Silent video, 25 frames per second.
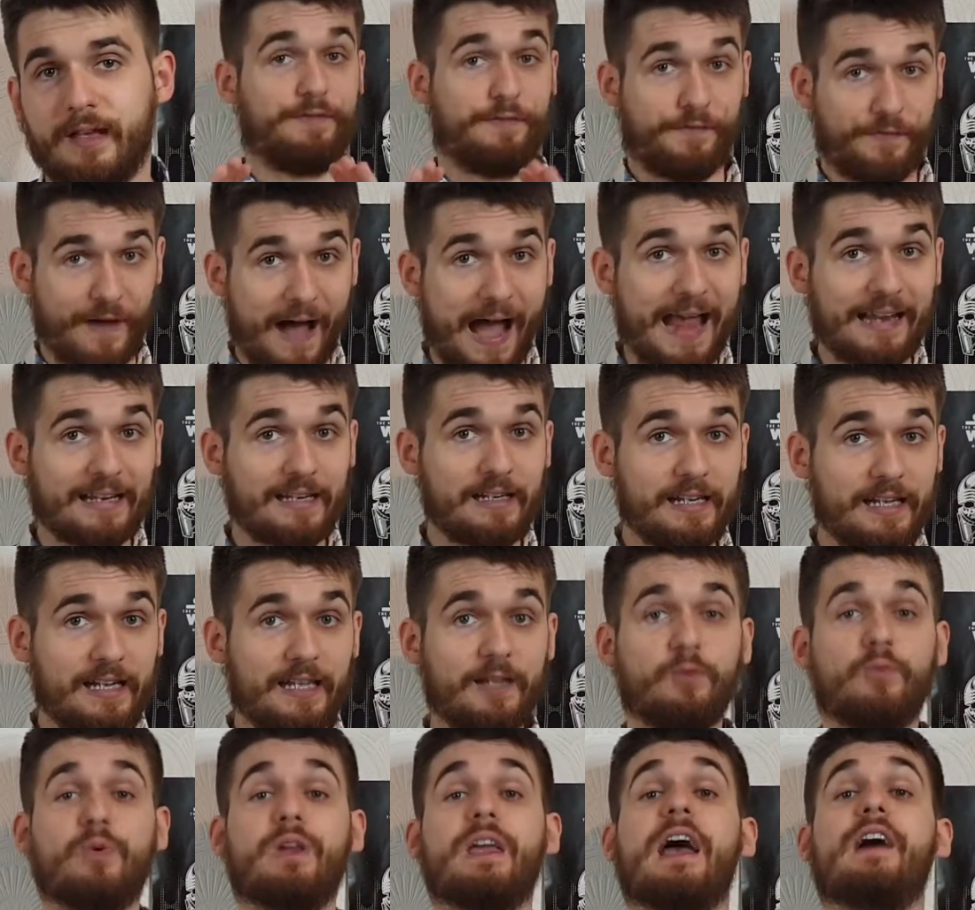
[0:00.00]
Finally,
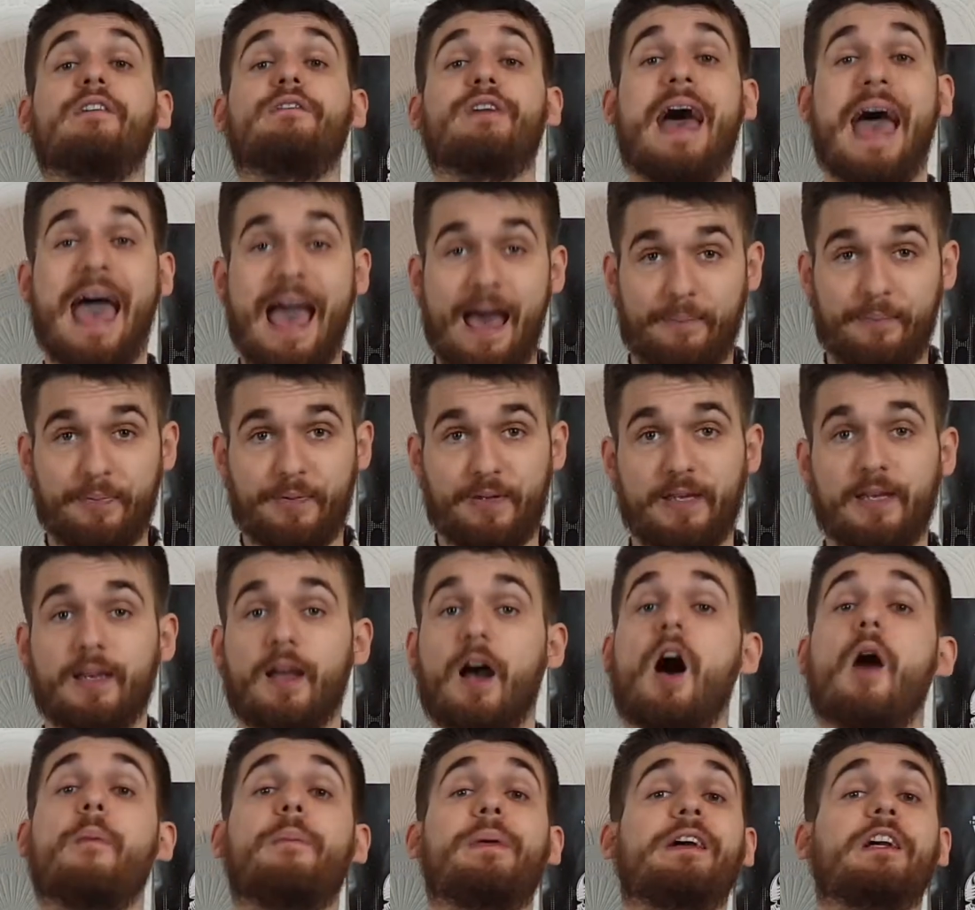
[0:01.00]
we have Happy,
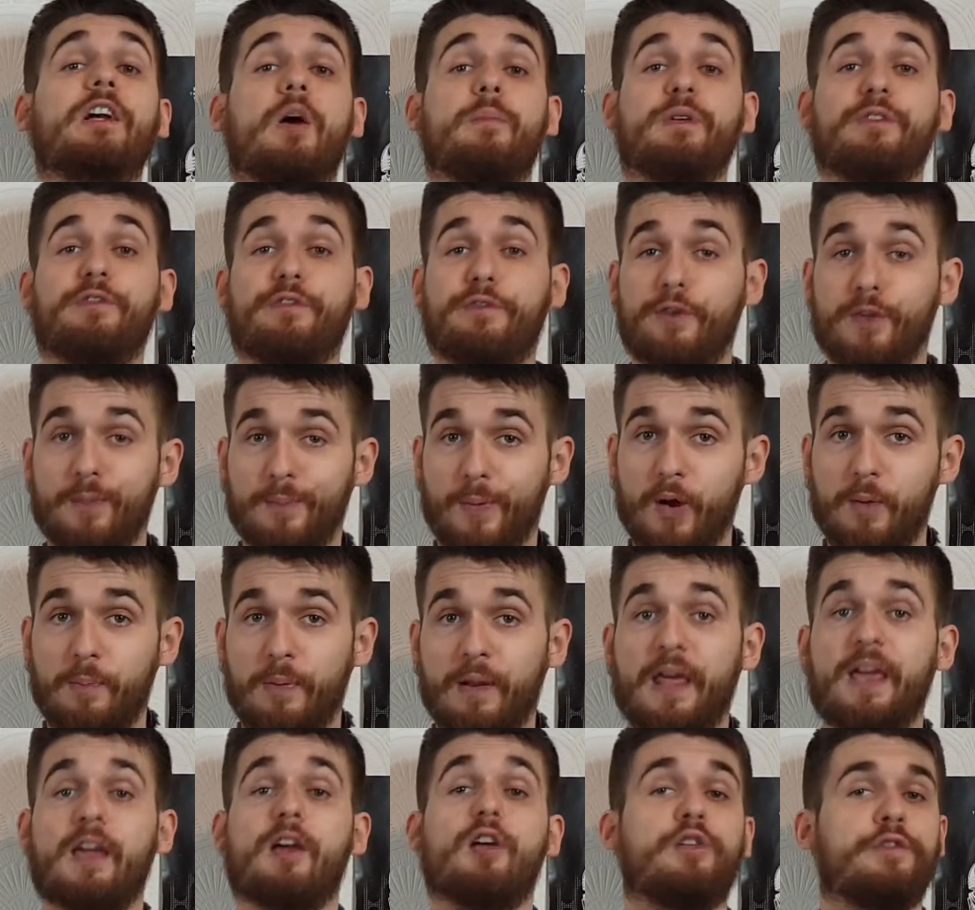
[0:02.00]
up-and-coming football
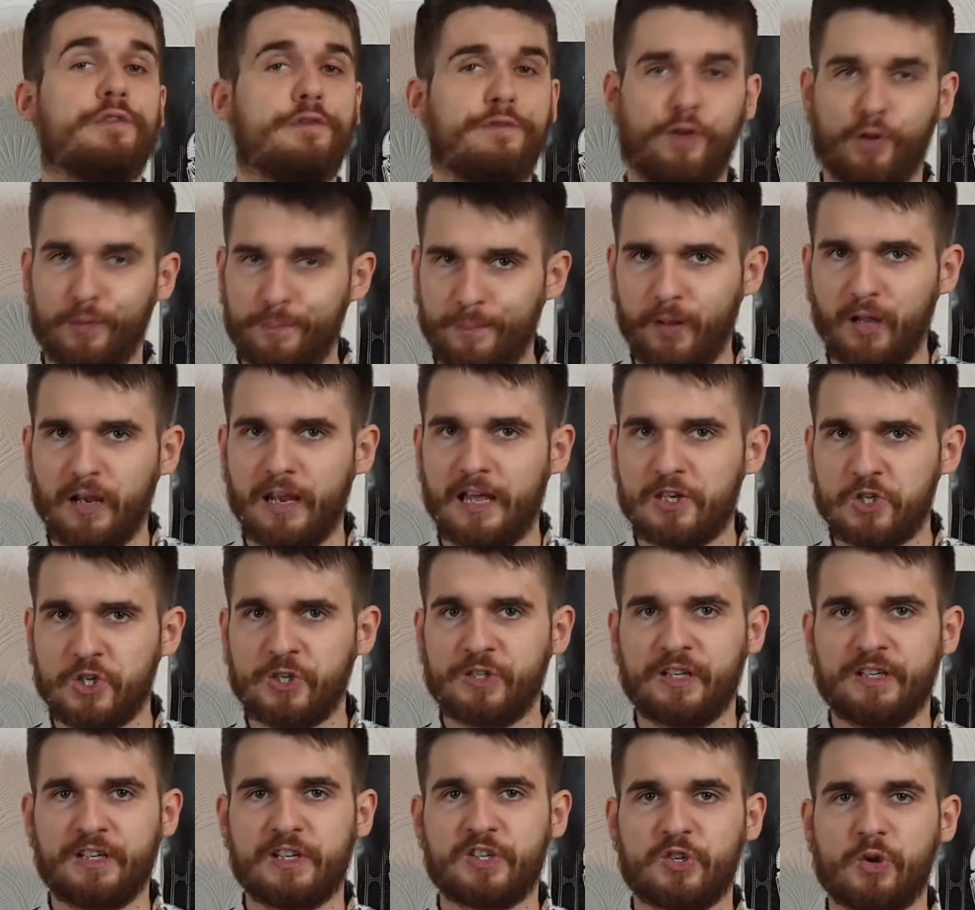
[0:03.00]
player, football
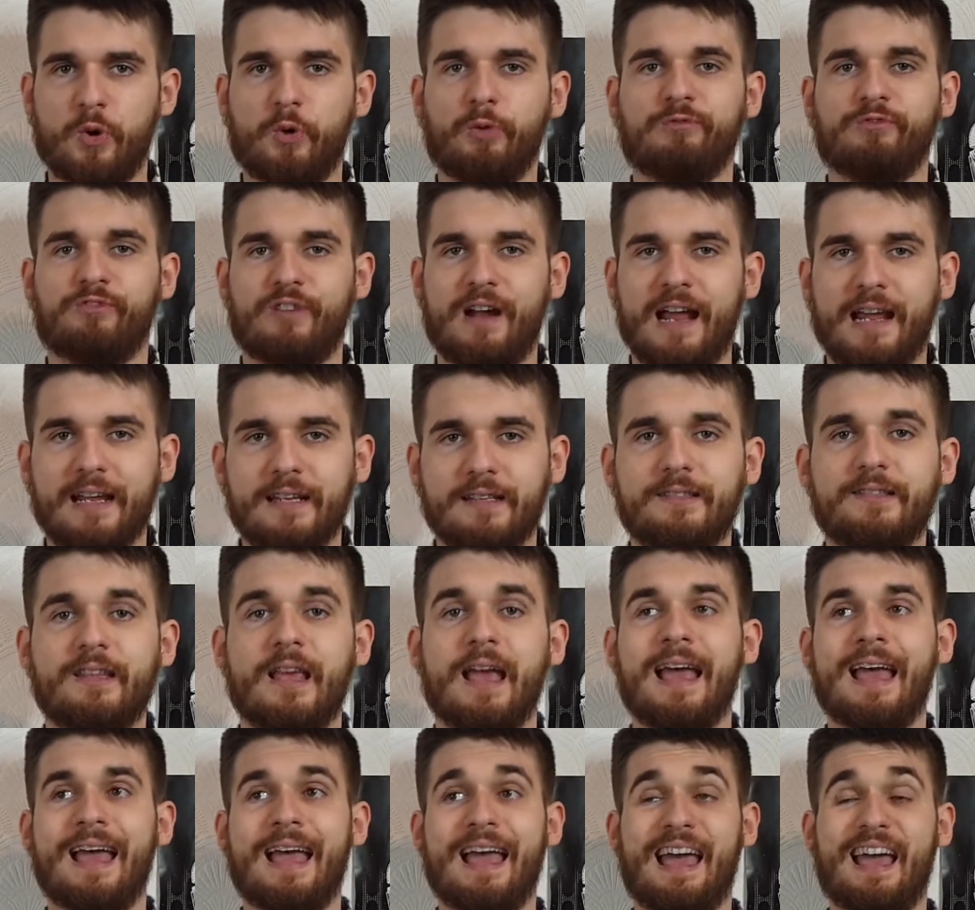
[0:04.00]
legend in his own right,
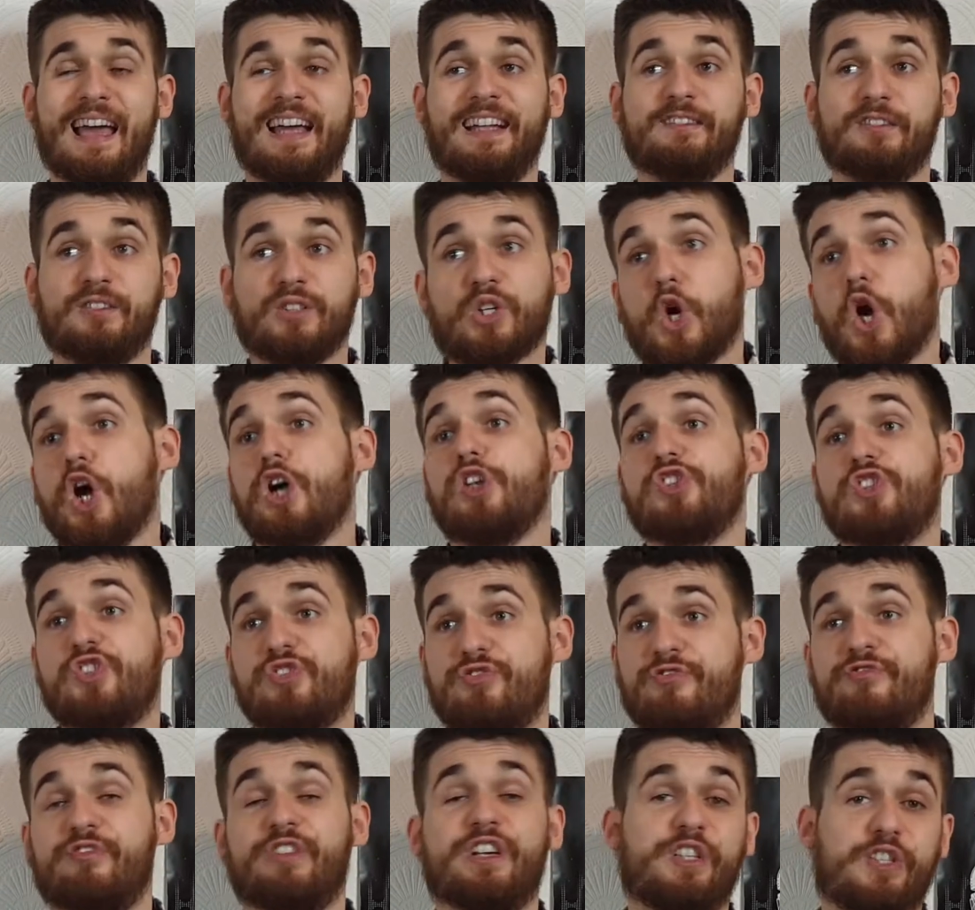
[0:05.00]
and
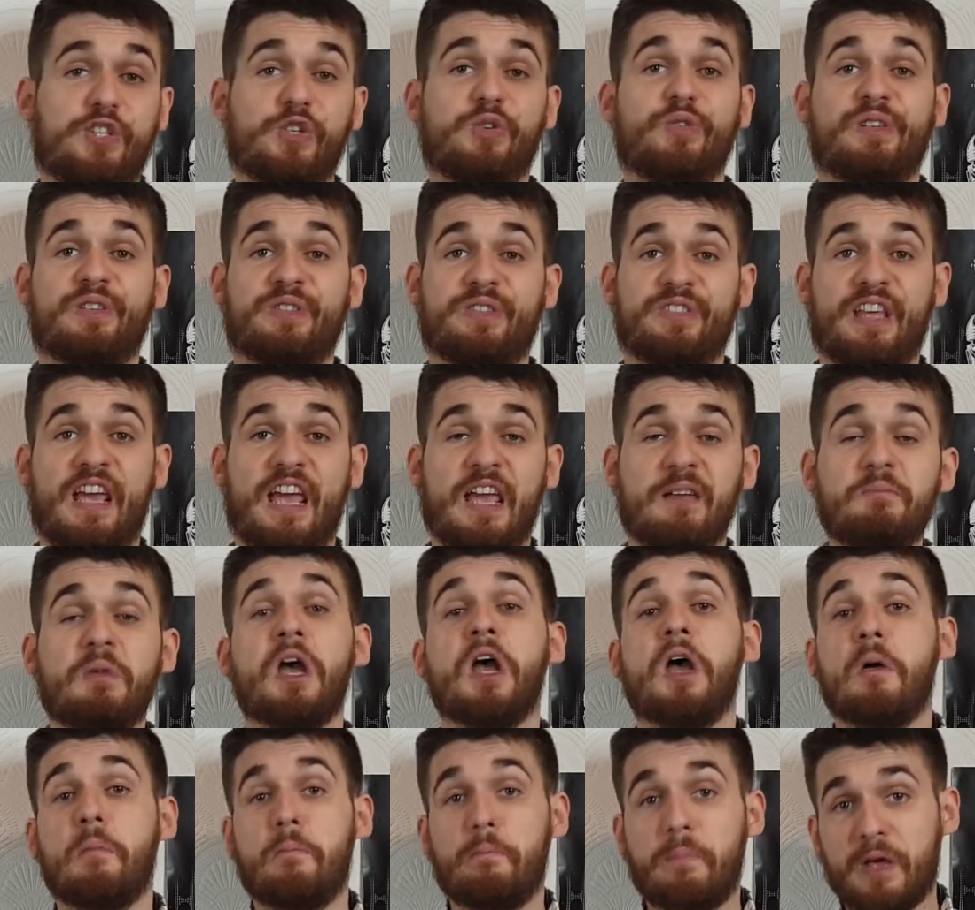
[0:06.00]
contrary to his name,
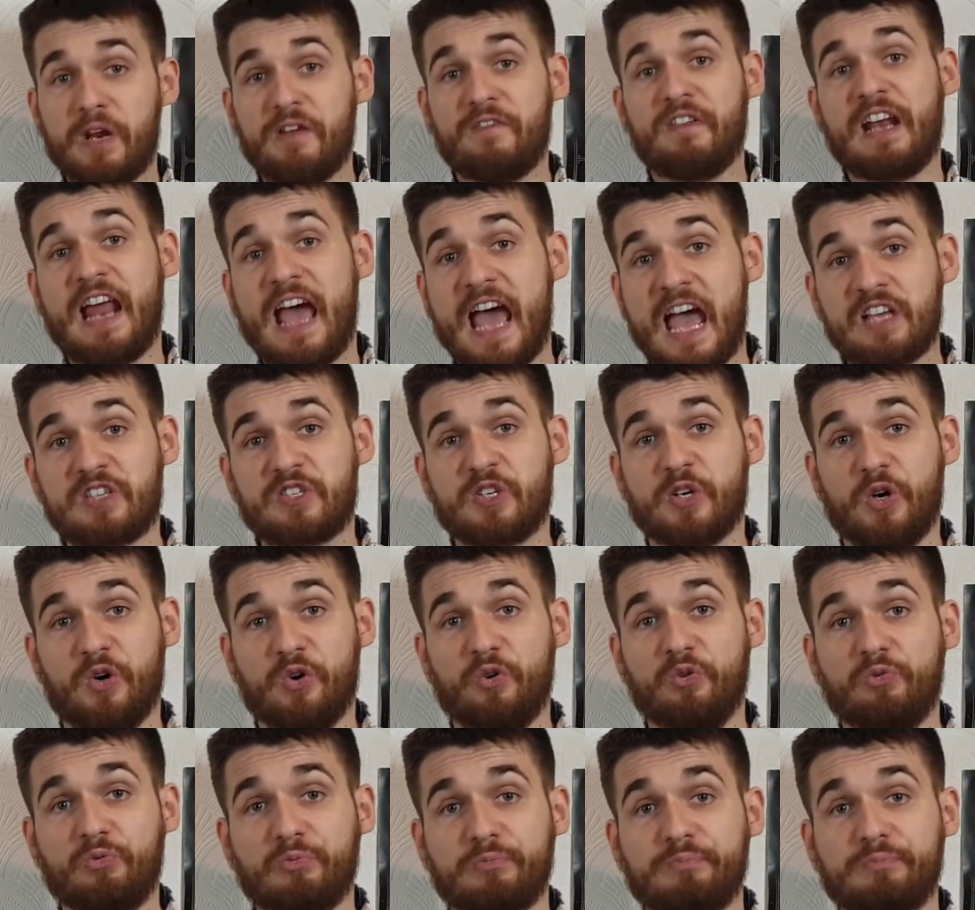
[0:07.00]
bit of an asshole.